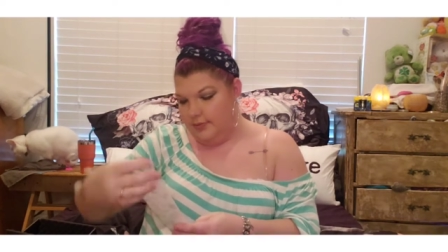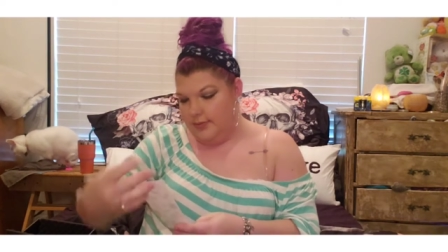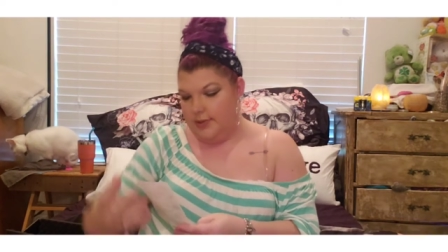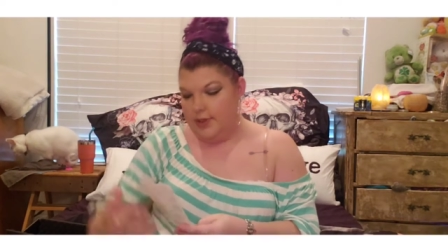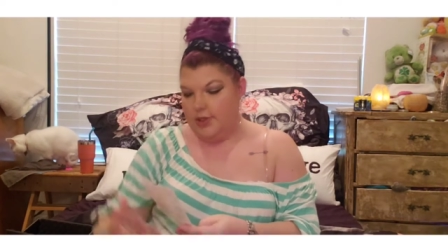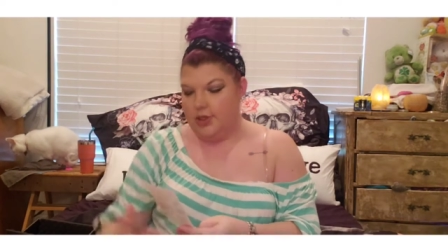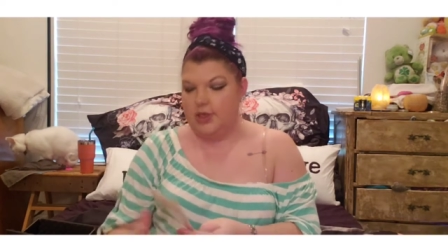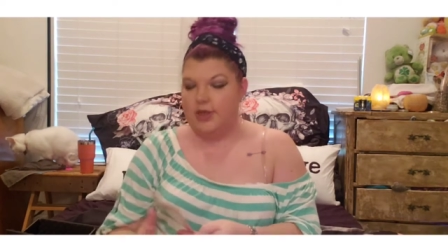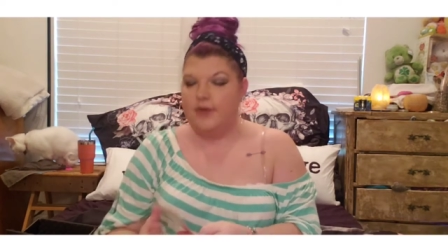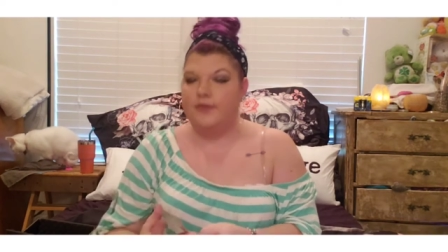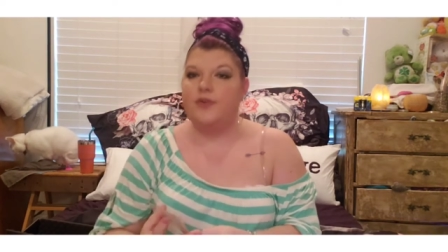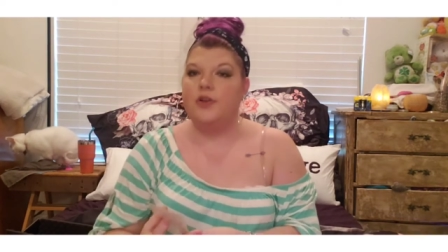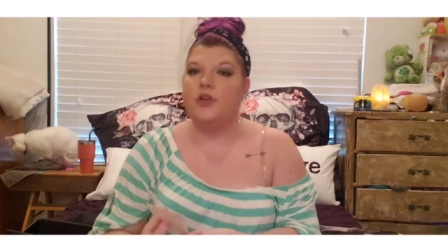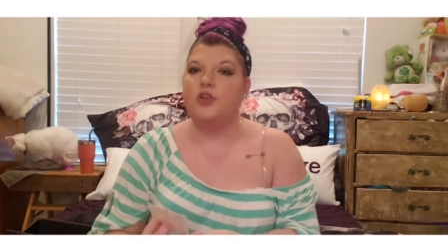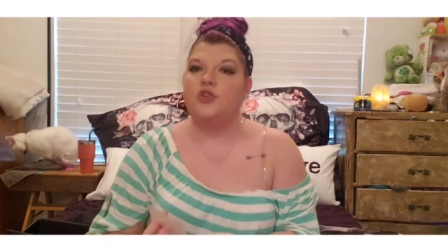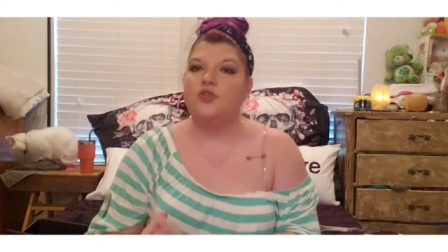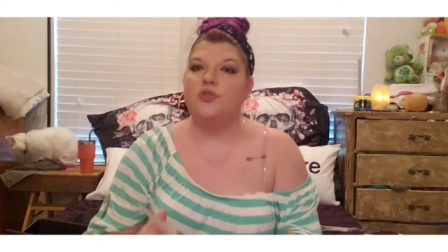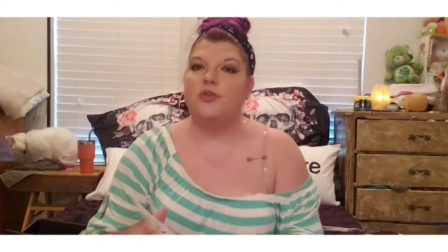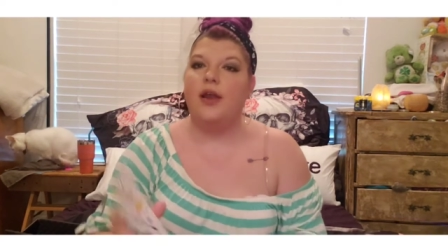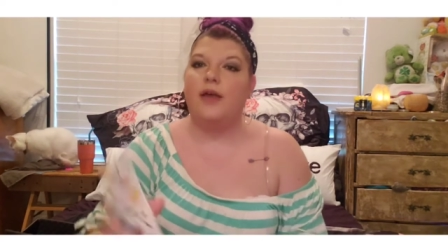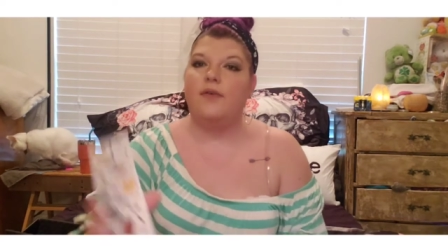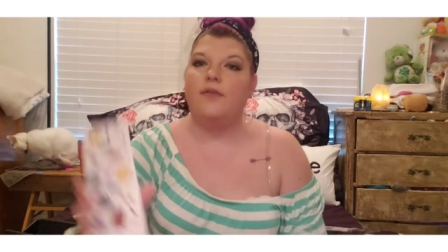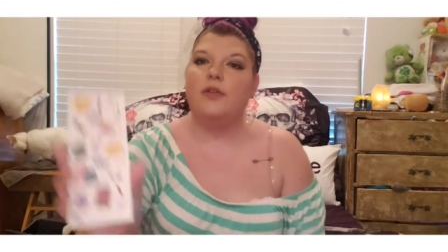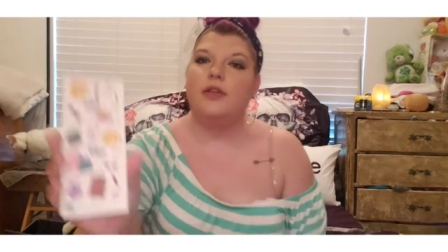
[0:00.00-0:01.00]
So different
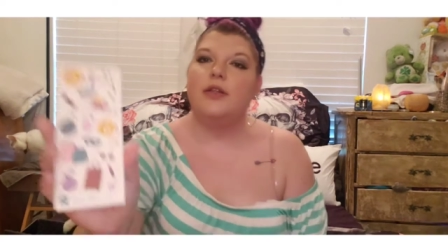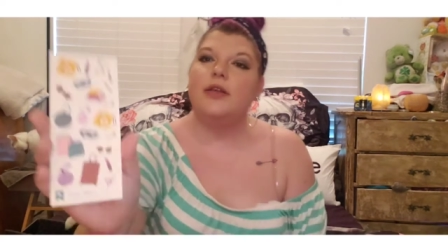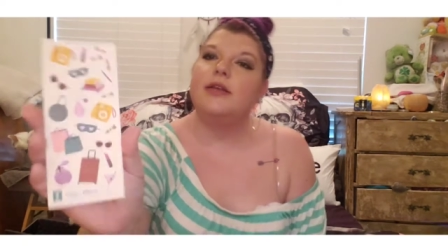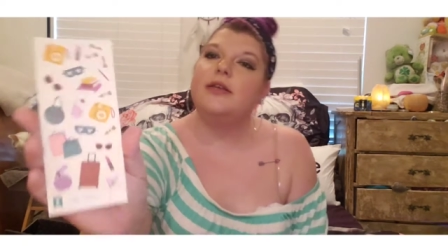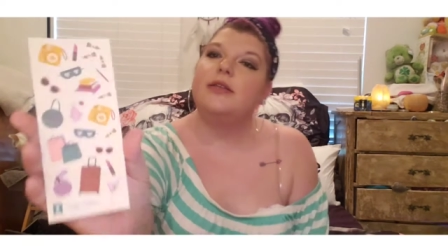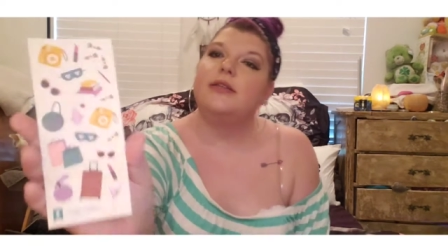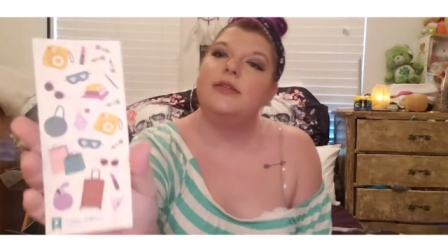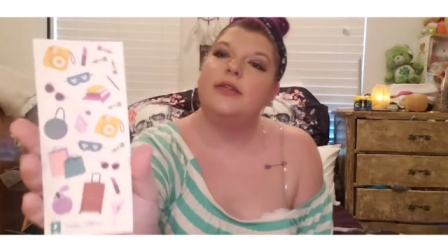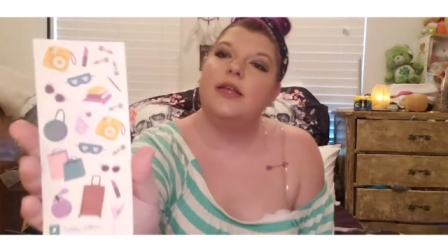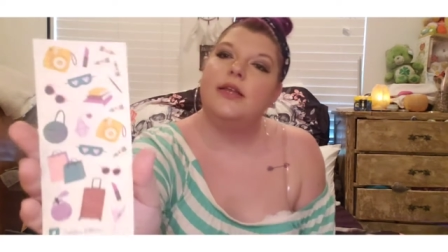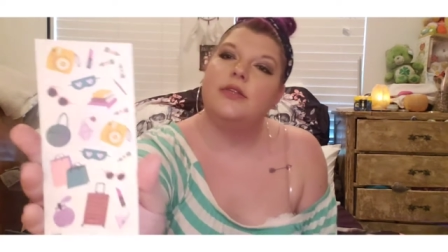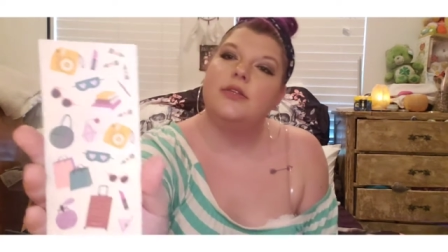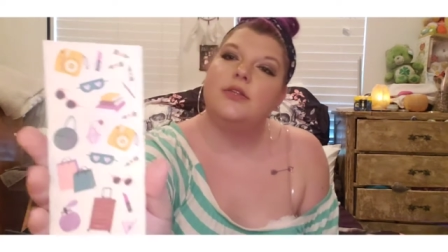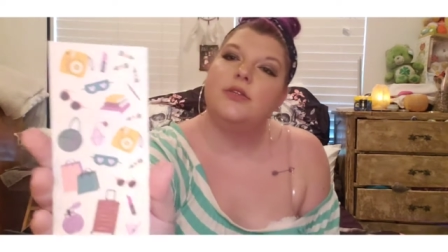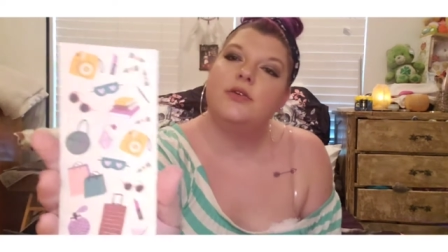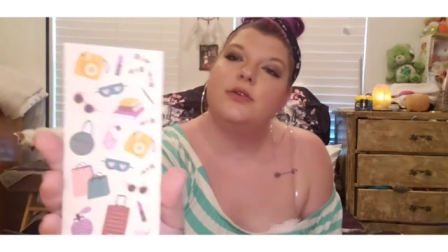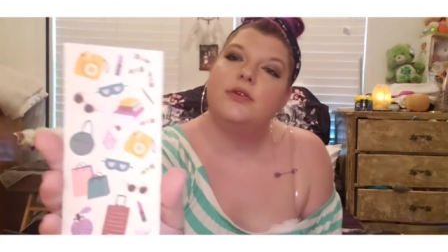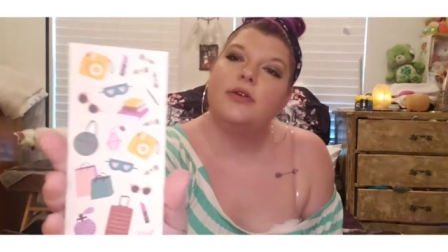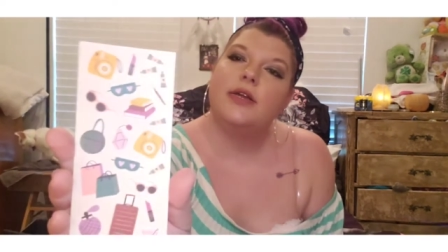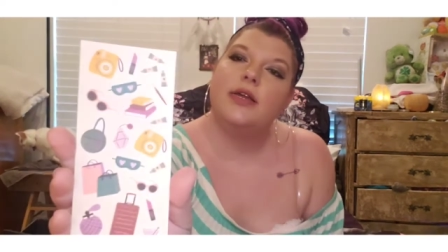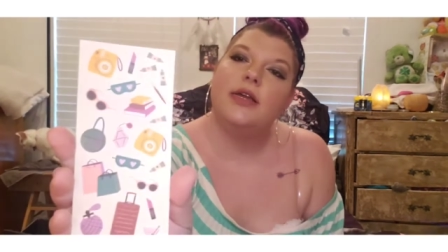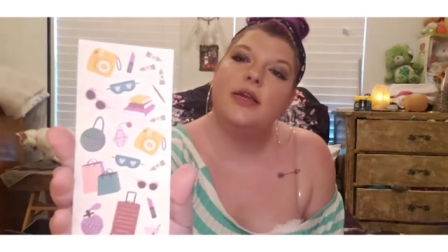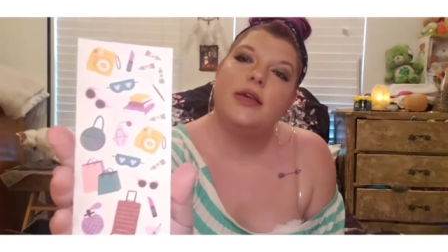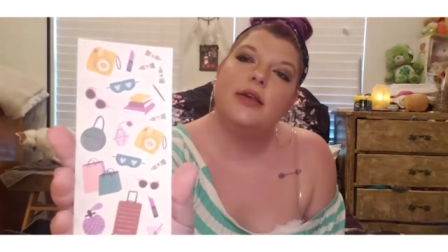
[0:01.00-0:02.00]
travel
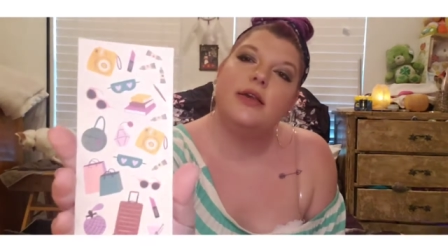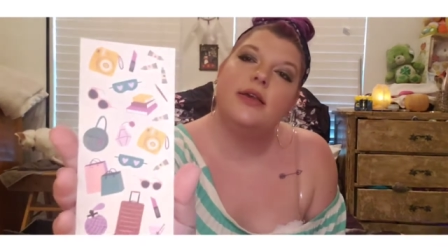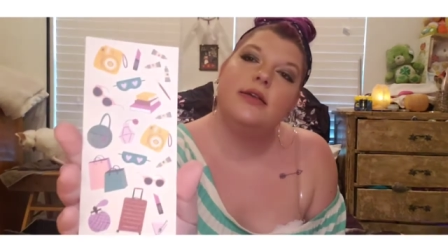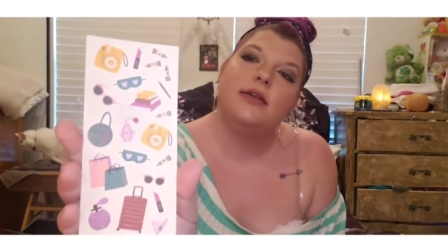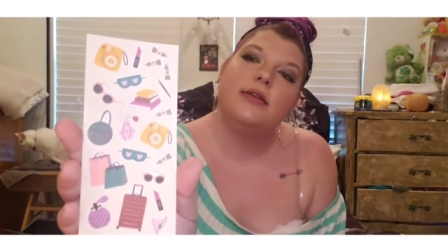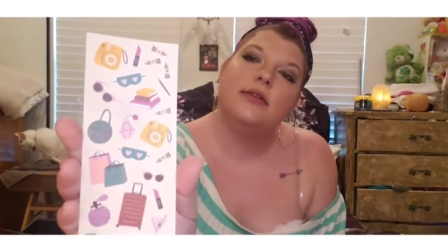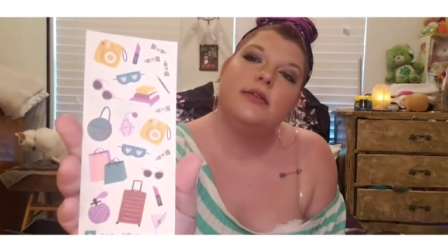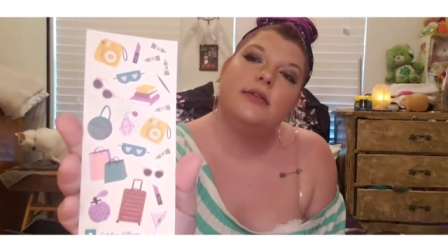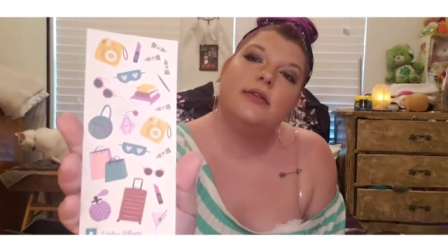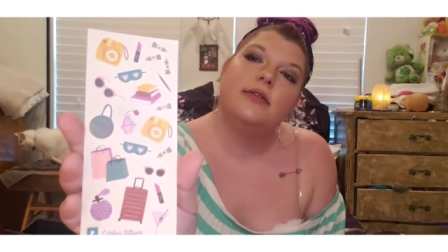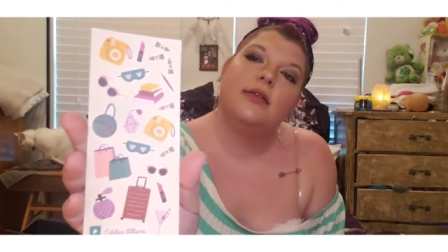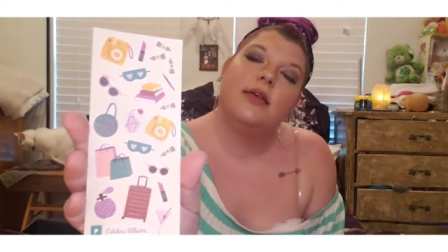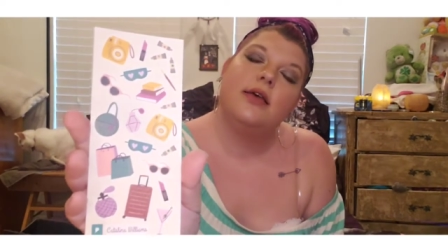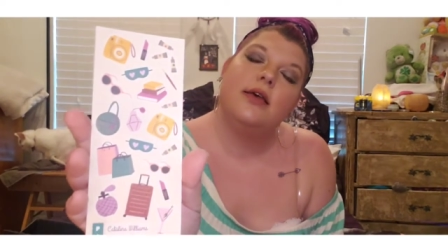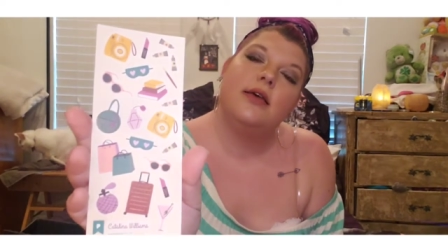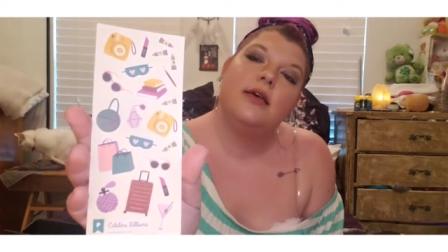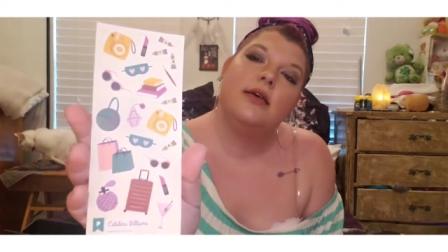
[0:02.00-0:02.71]
accessories.